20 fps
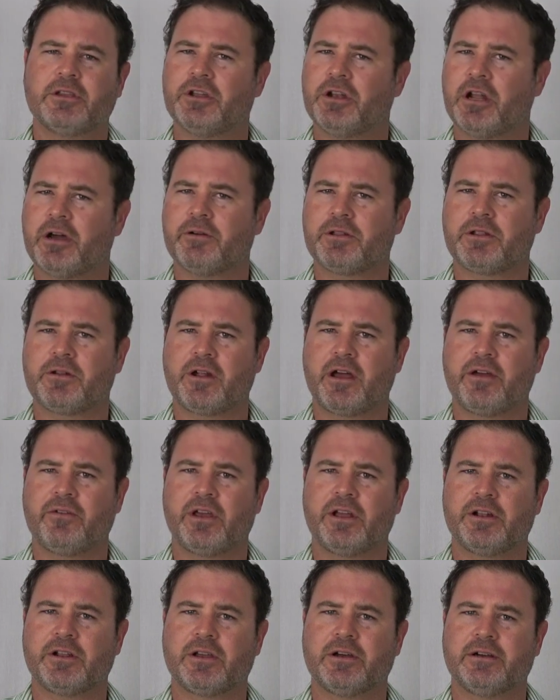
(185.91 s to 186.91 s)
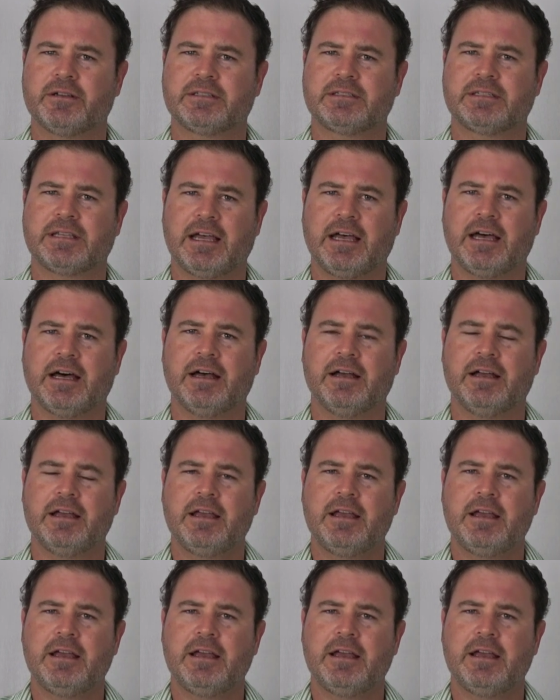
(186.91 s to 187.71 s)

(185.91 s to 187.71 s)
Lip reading: you know what your overhead costs are?